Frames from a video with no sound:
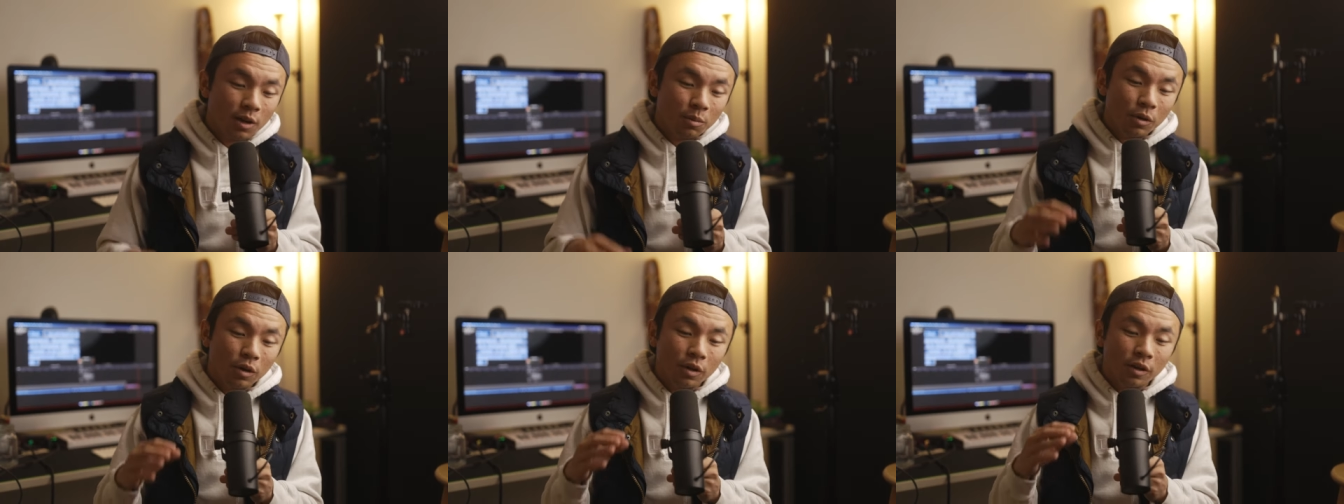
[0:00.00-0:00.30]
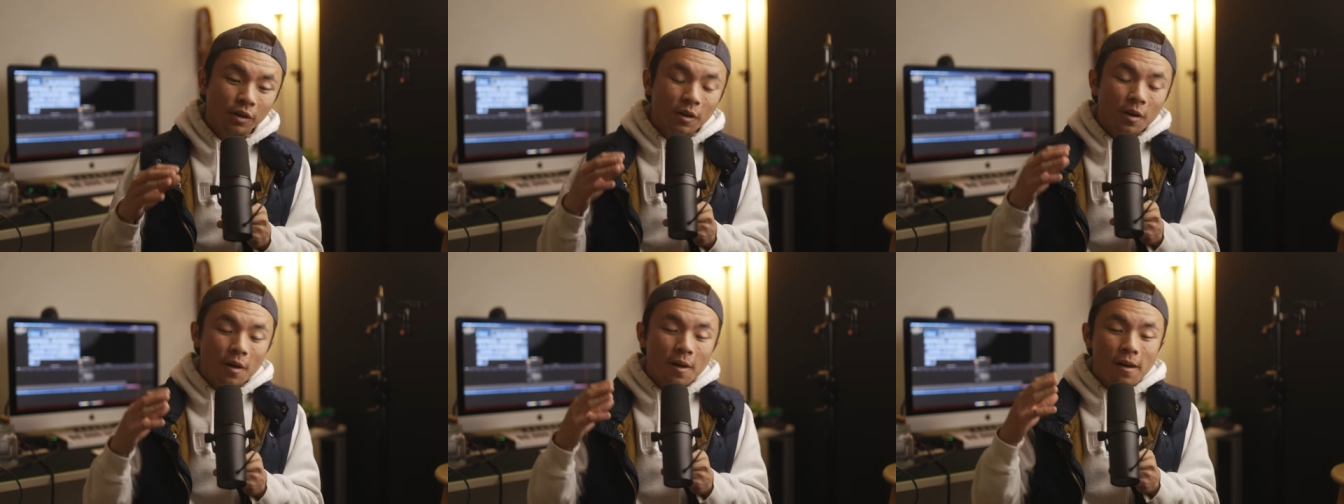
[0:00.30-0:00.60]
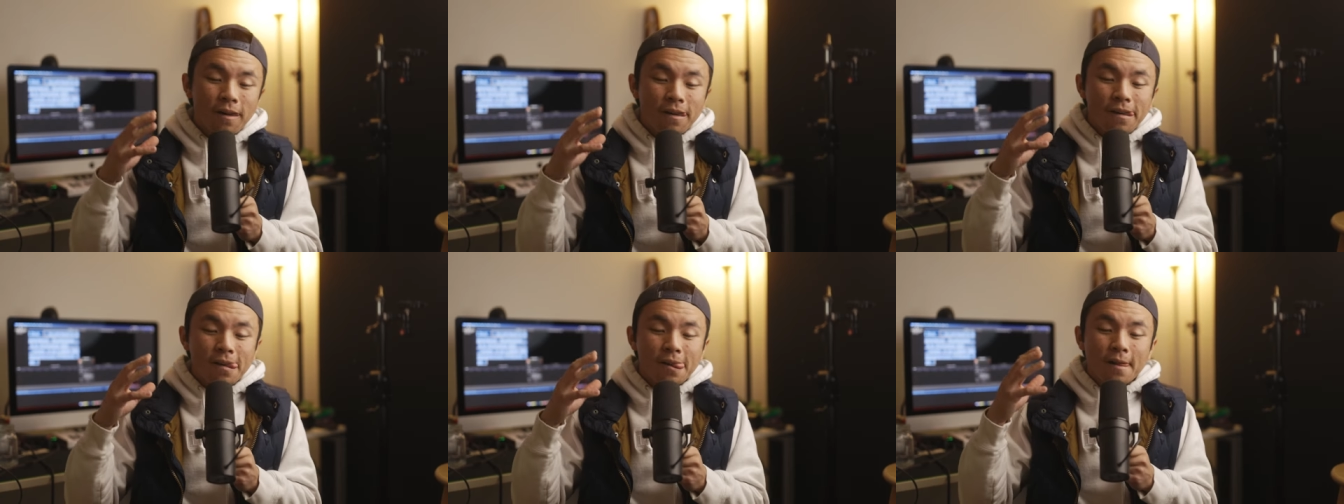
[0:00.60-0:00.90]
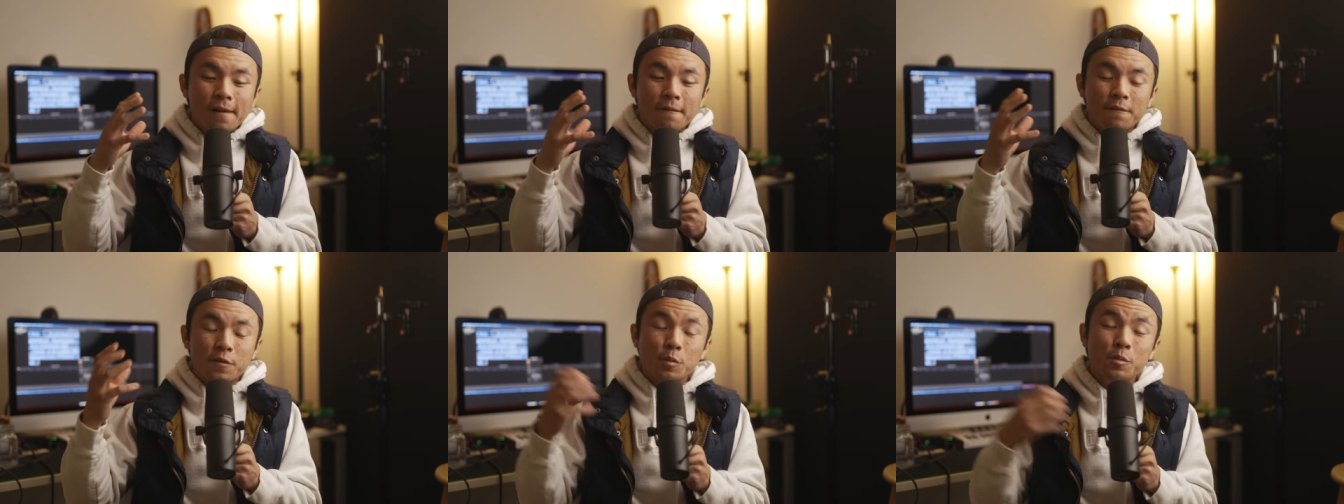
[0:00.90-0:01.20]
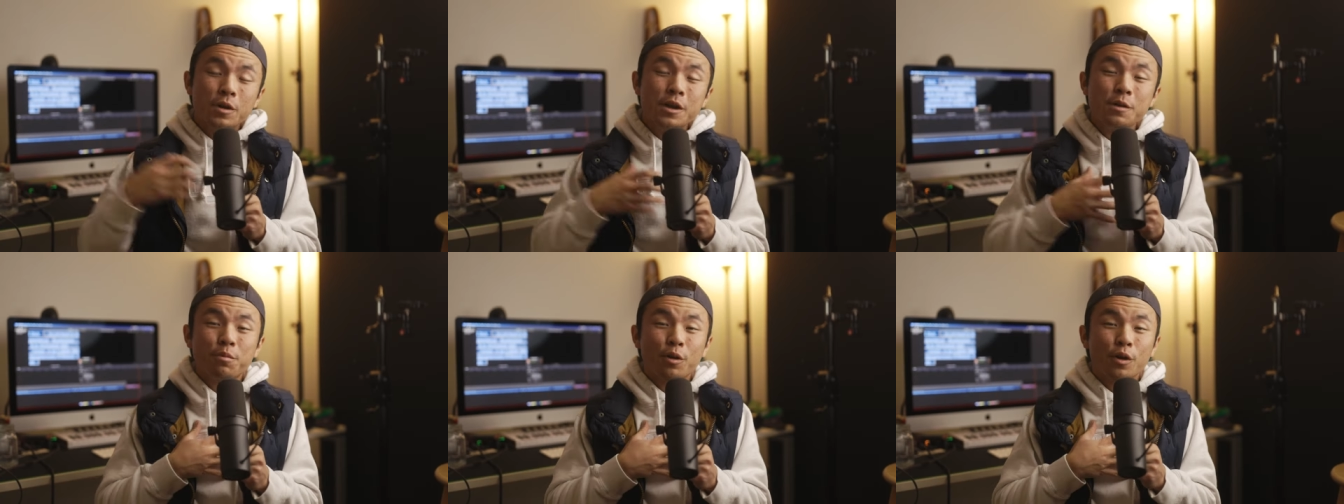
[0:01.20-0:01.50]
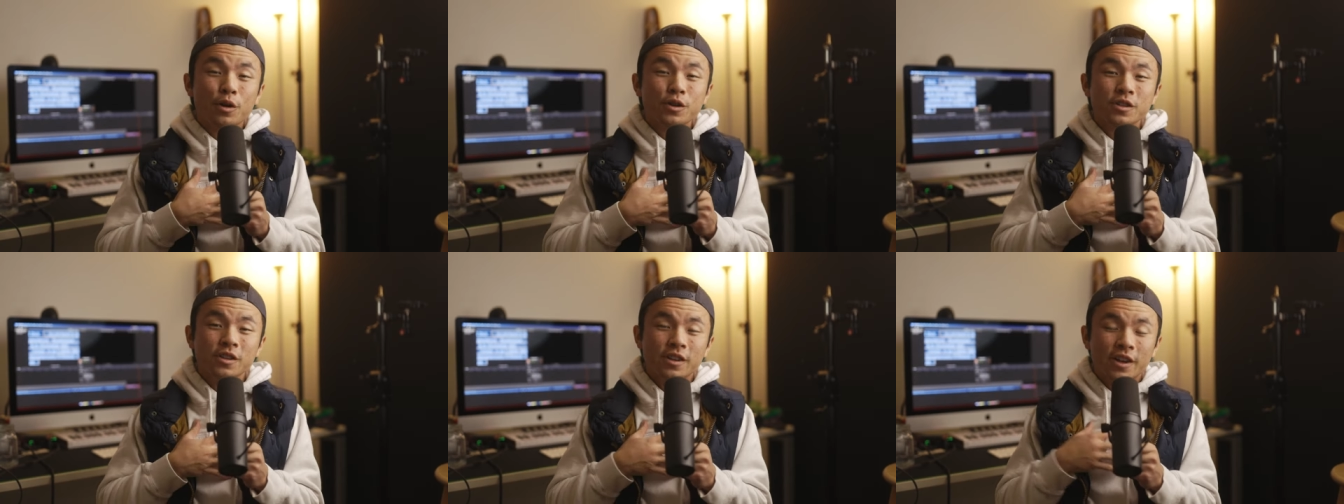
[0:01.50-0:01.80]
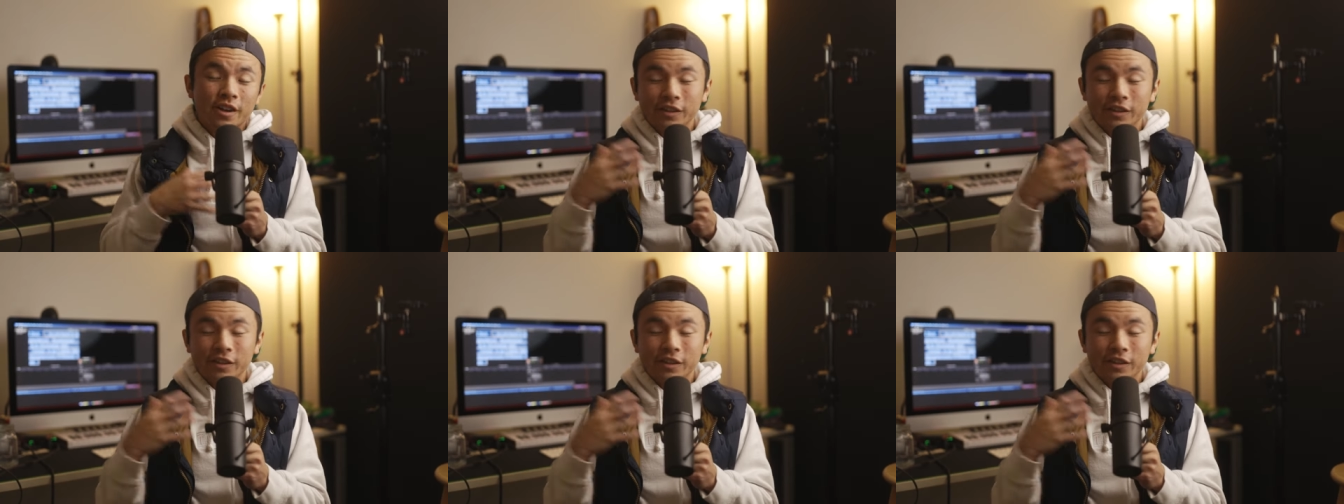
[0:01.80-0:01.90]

but for me personally,